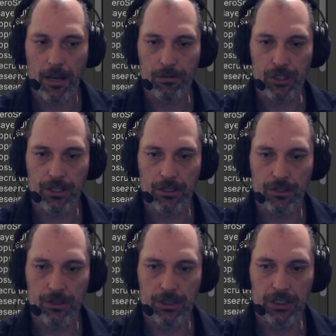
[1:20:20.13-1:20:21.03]
I'm
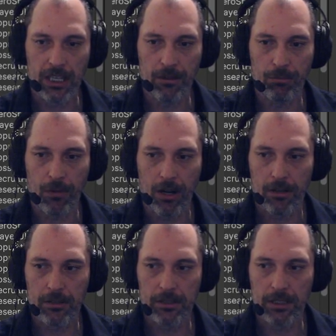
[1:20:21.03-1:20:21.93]
sure some
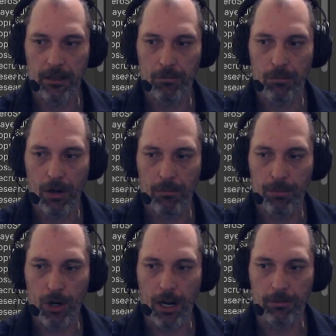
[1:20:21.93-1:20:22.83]

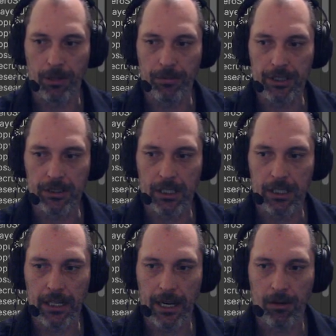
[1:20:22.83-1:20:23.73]
problem is
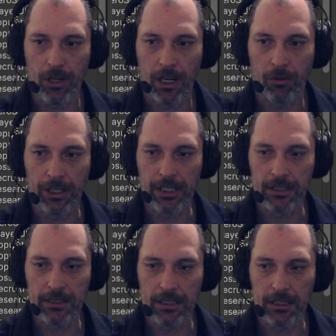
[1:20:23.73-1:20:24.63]
gonna happen. Well, we
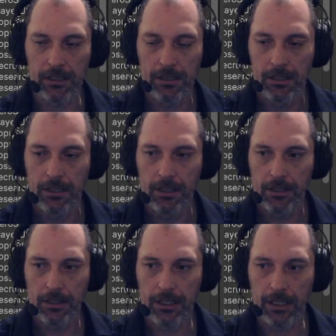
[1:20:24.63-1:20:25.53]
need to see the
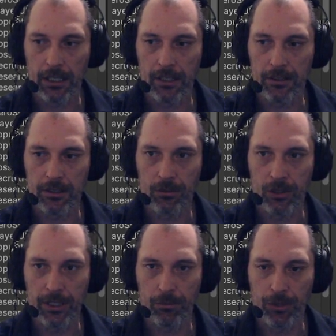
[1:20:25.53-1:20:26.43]
thing here, so
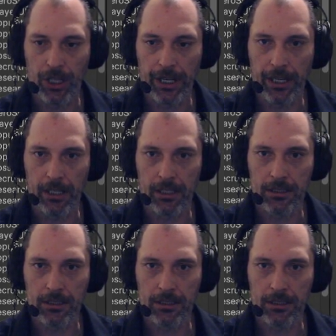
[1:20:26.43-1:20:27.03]
we'll hit play.